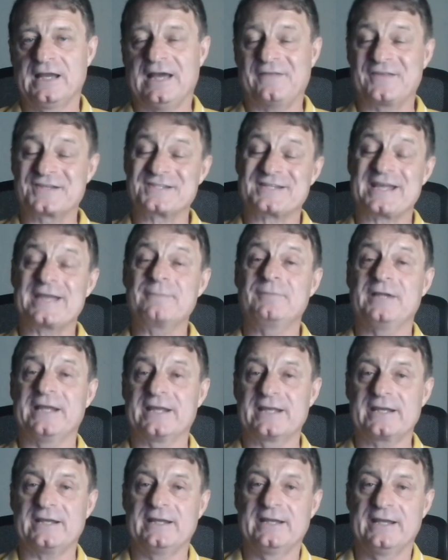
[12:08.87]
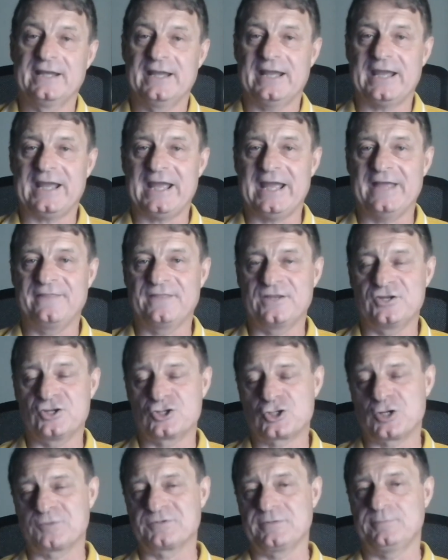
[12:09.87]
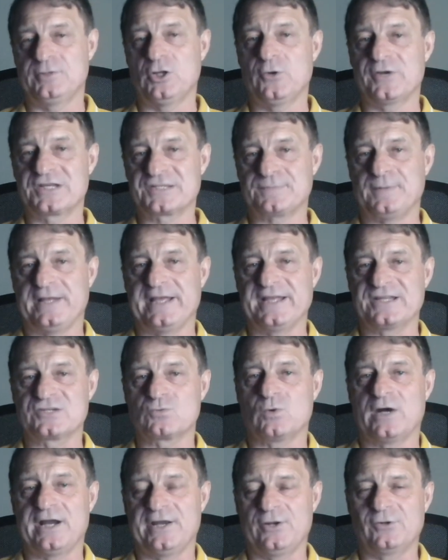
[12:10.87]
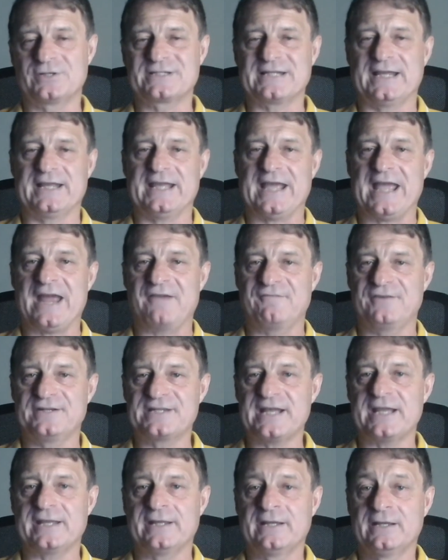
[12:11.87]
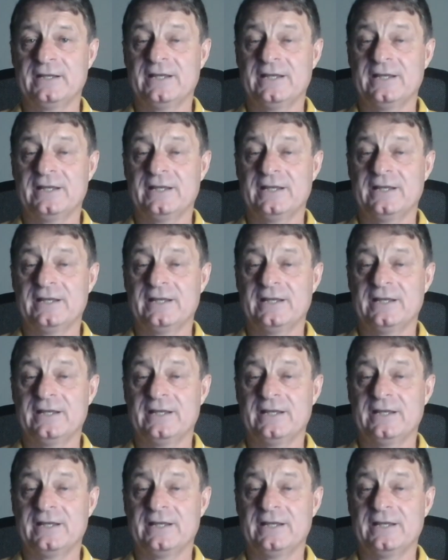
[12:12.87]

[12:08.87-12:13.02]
and the same link in the description below explains why I don't take it every day.